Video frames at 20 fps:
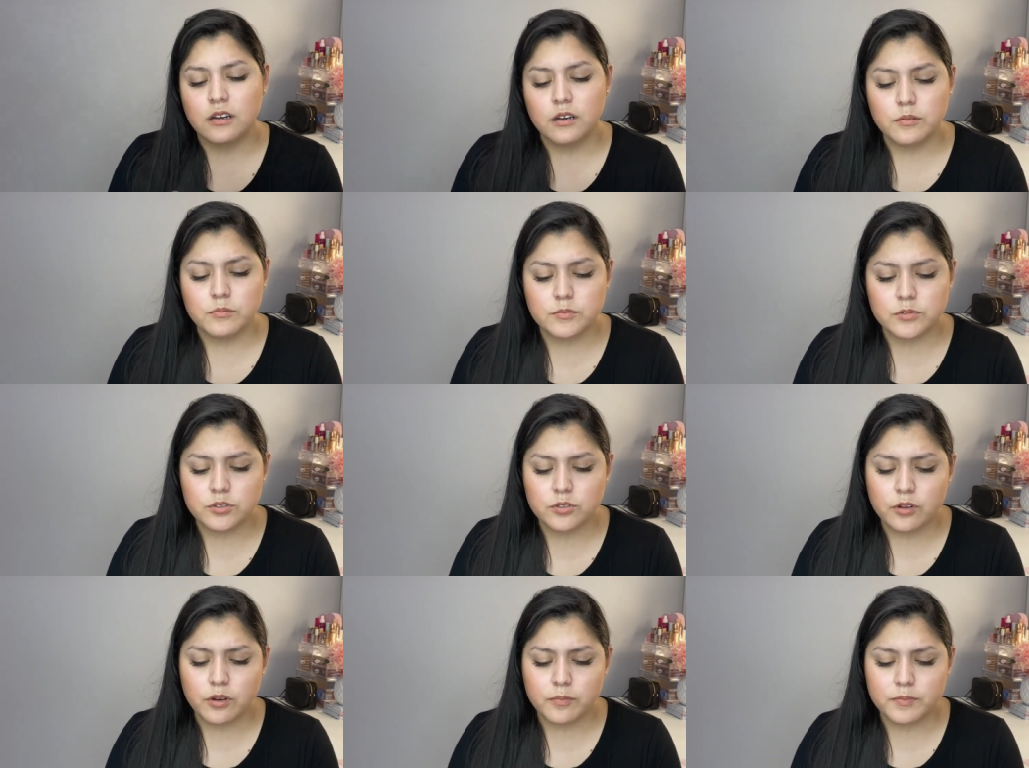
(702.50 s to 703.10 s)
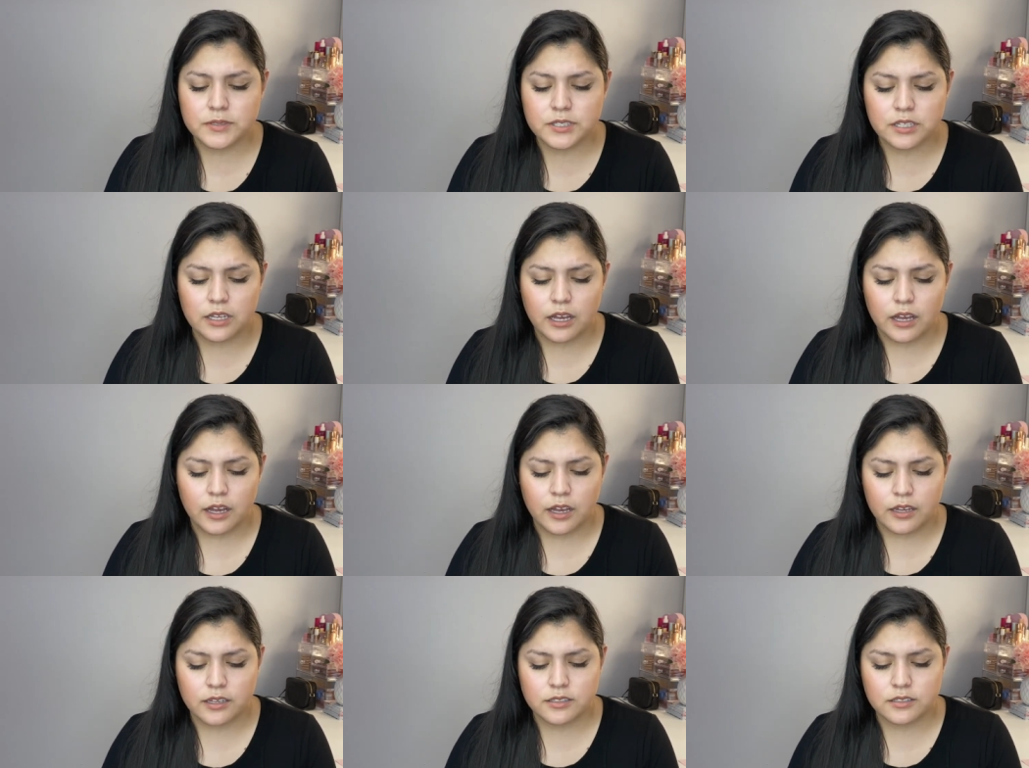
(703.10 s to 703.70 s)
I'm so
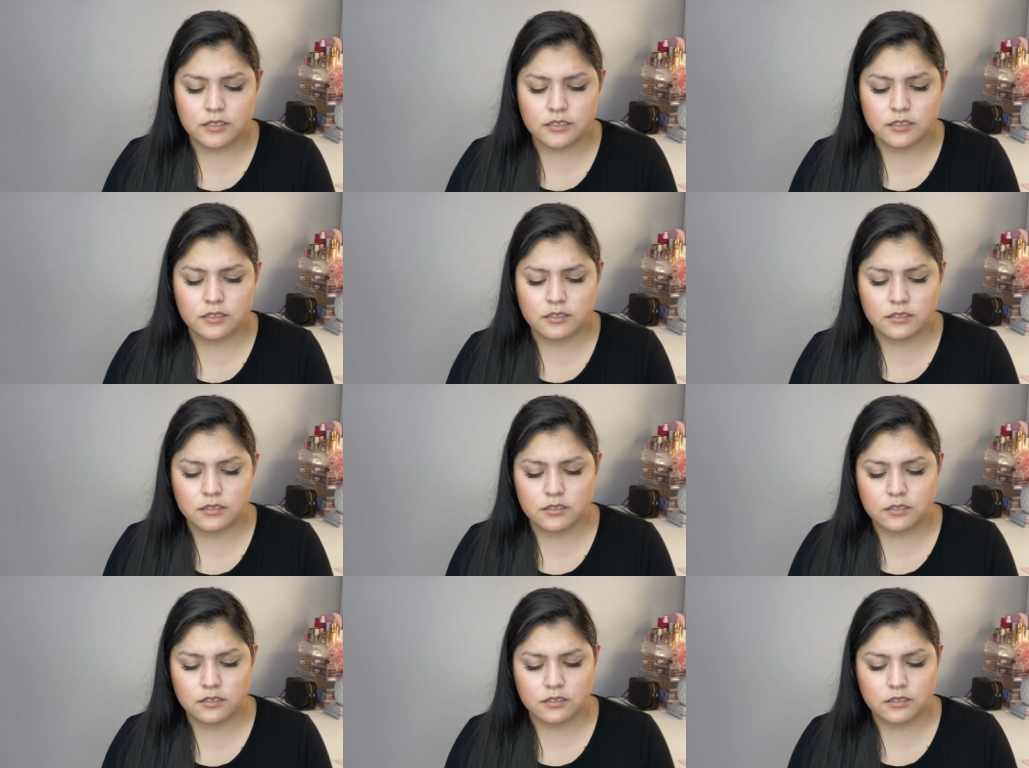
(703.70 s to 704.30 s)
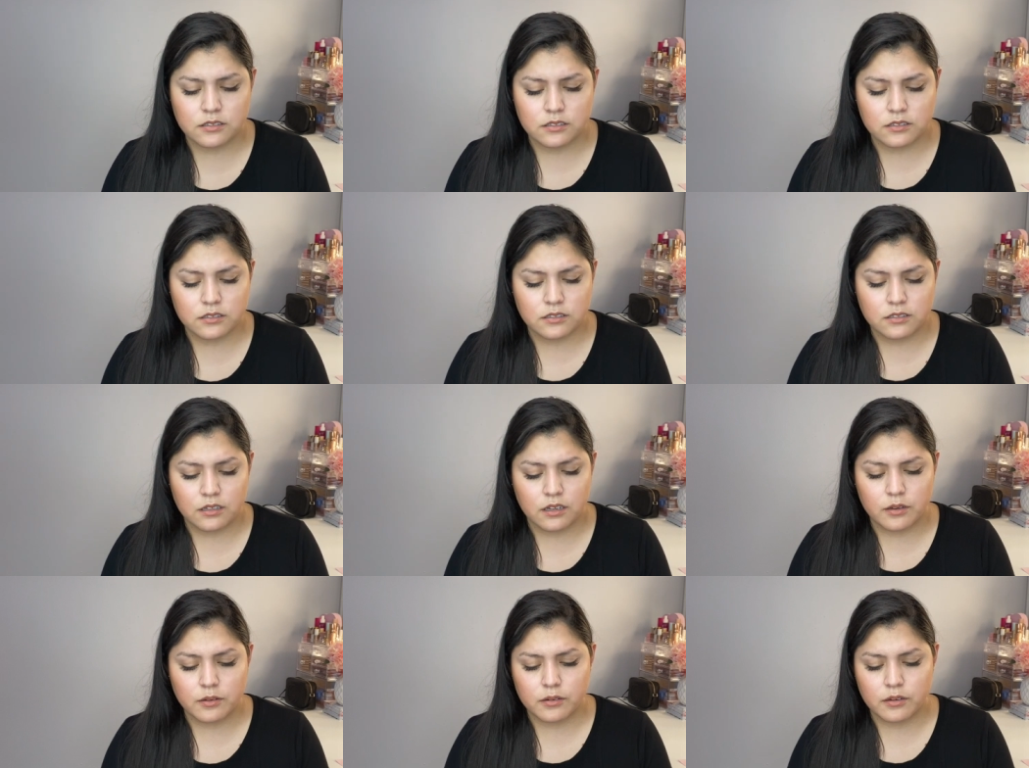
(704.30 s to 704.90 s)
obsessed.
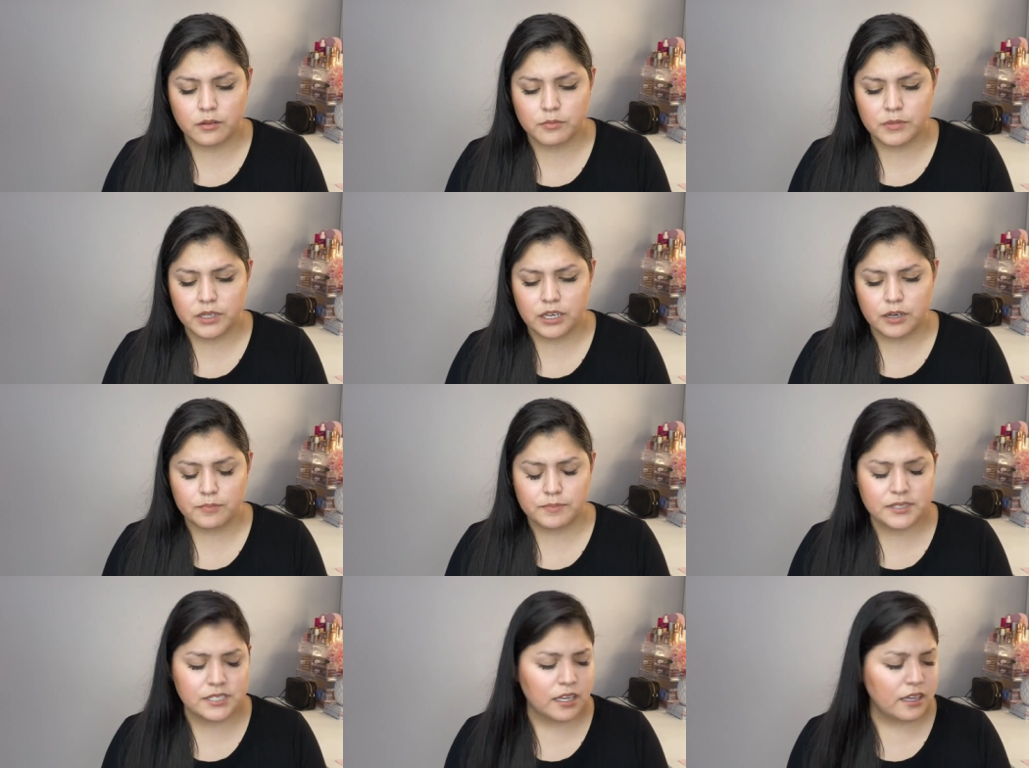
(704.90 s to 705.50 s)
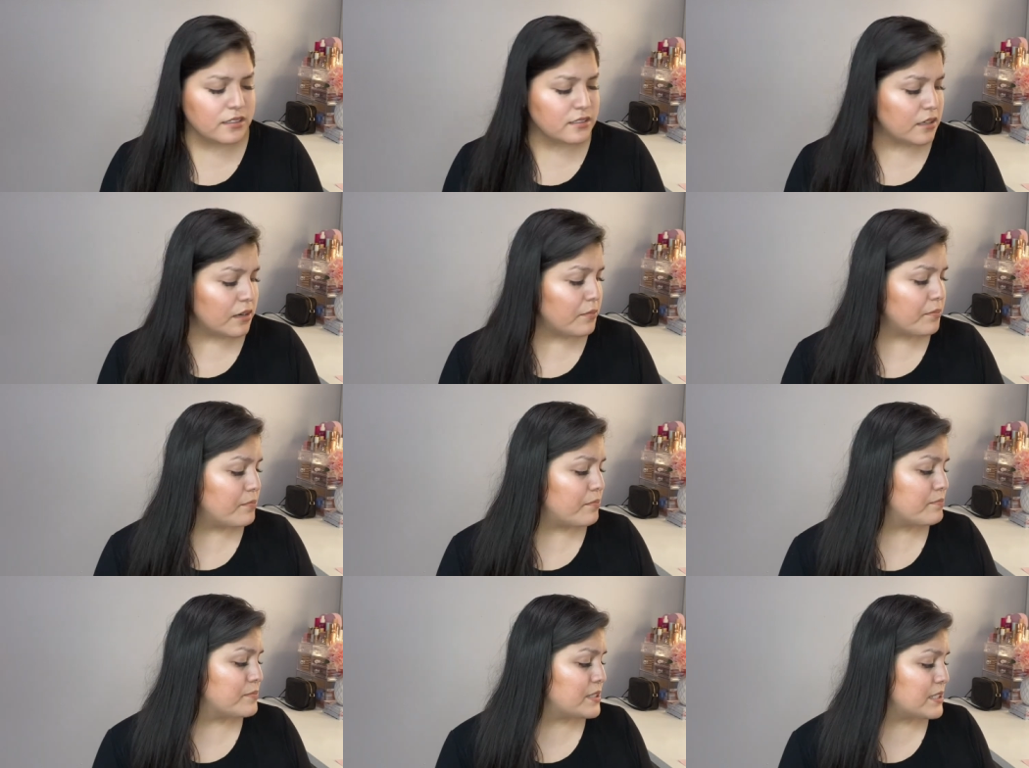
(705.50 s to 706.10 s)
Uh, I mean obsessed,
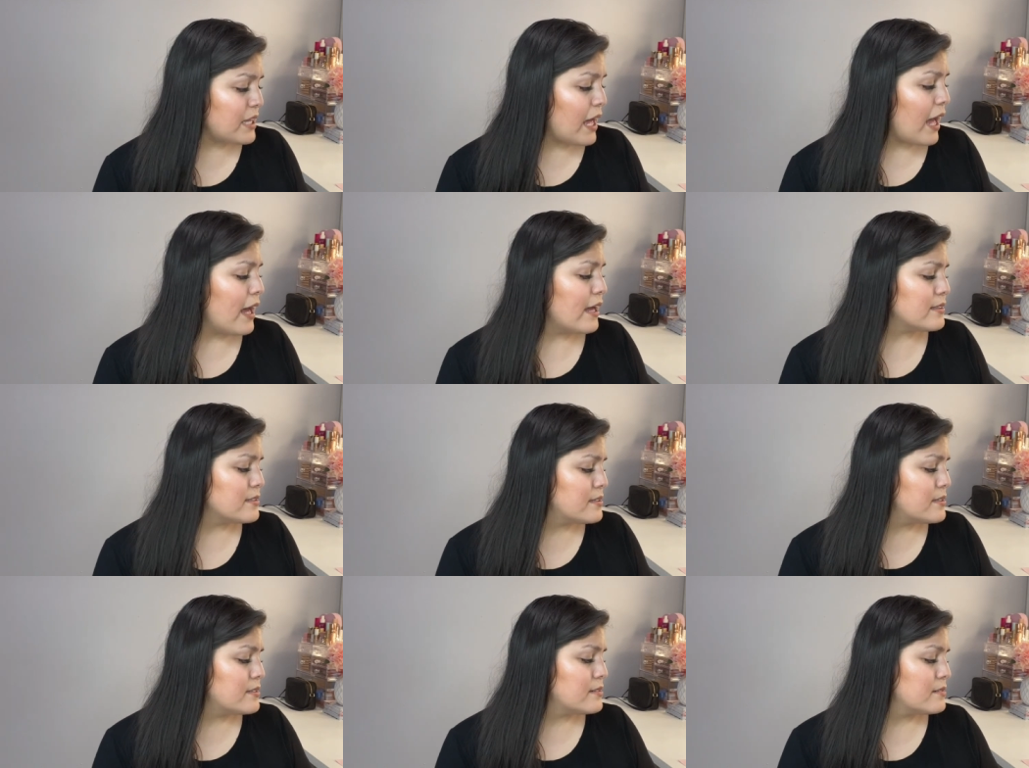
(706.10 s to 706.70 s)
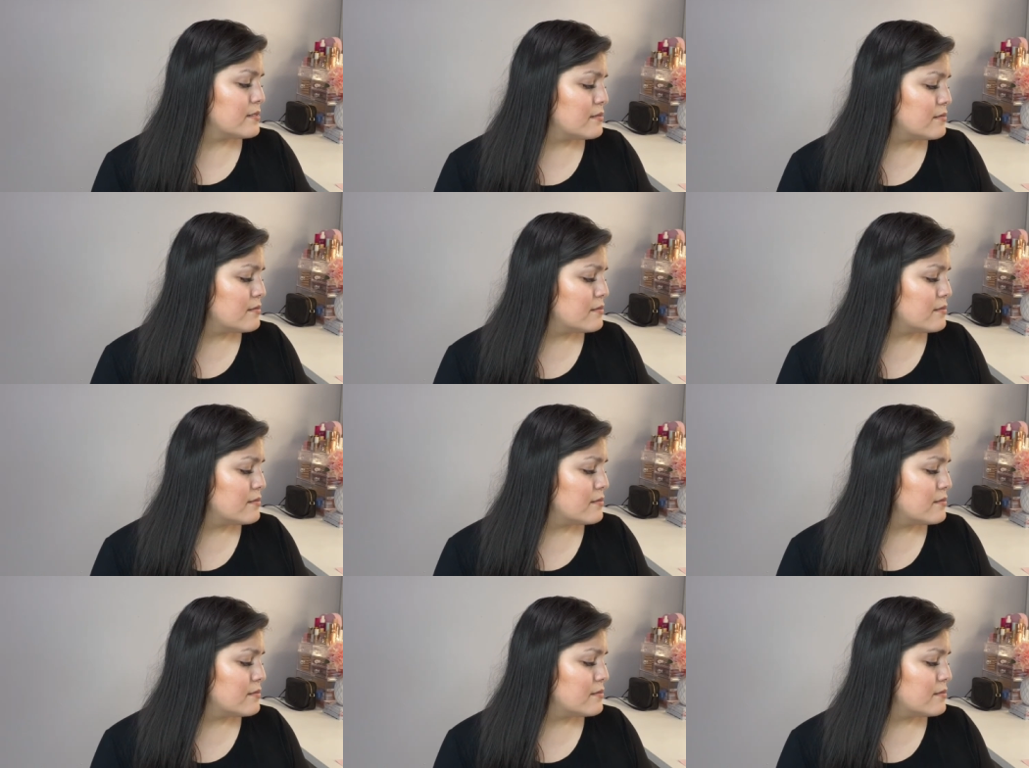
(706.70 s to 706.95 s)
upset.